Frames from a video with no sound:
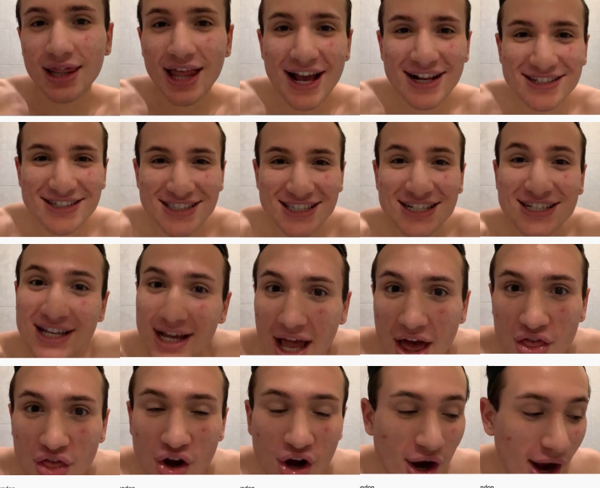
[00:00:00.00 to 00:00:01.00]
Let's see
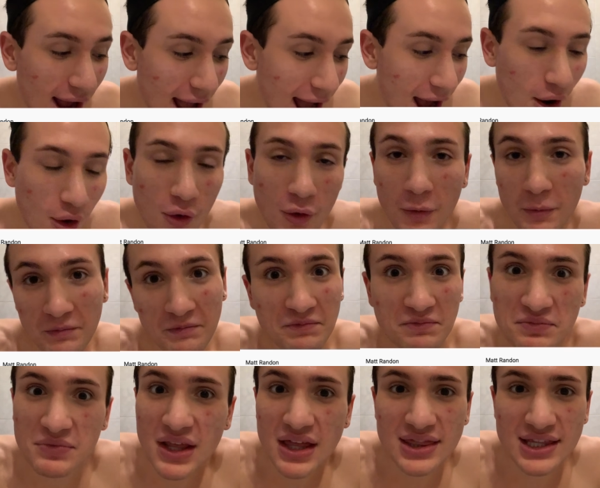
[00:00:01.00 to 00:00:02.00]
together how
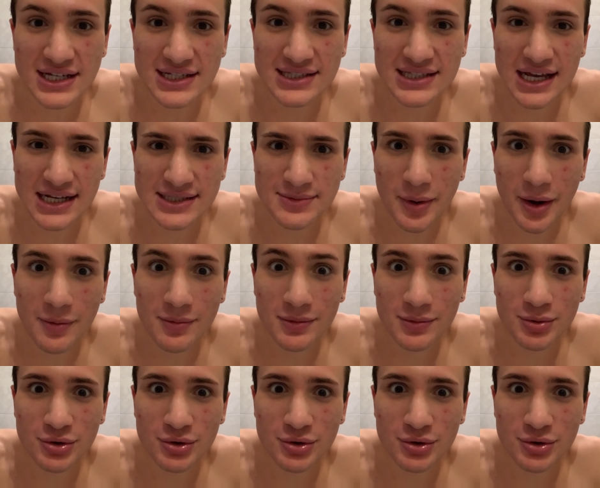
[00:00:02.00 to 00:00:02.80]
this experiment